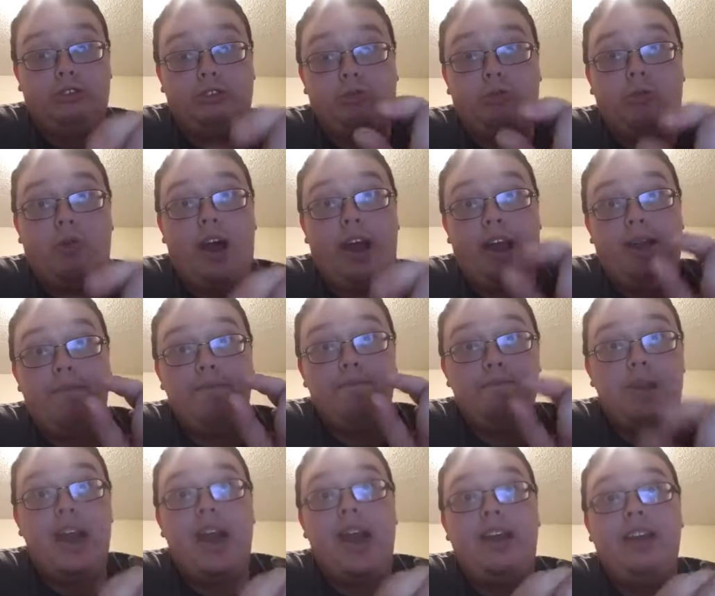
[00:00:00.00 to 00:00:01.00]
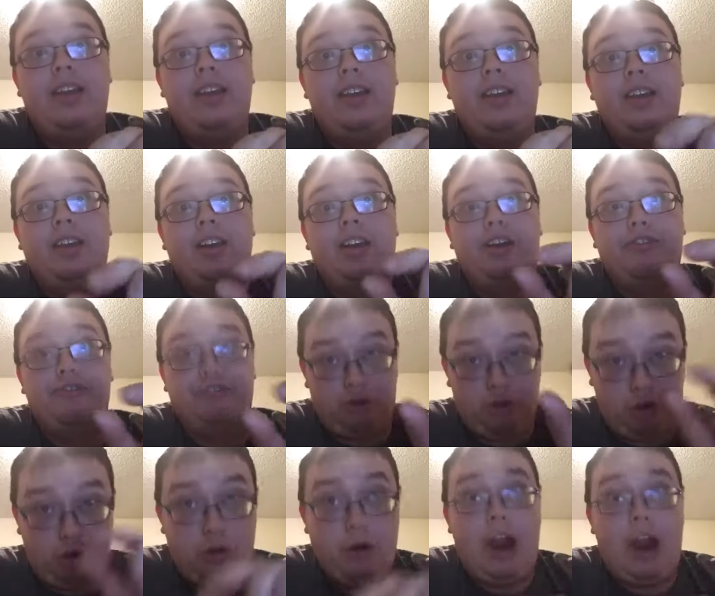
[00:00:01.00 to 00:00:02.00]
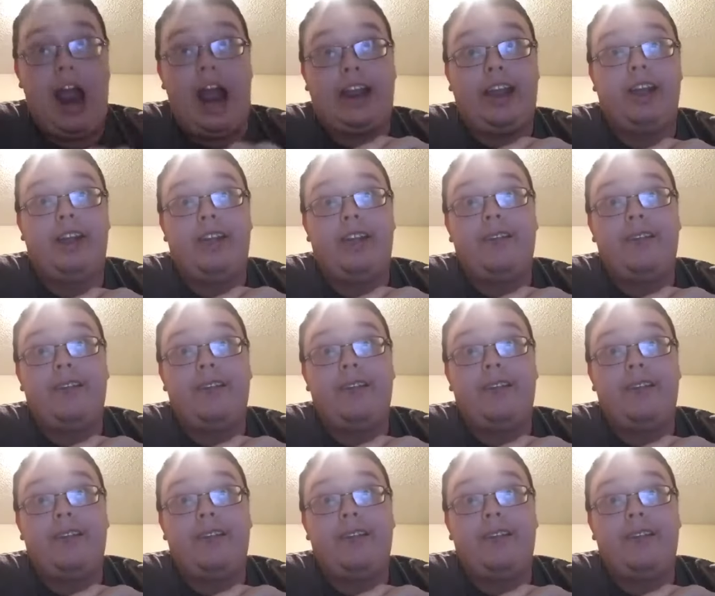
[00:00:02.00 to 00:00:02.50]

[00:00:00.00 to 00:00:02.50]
white men for crack.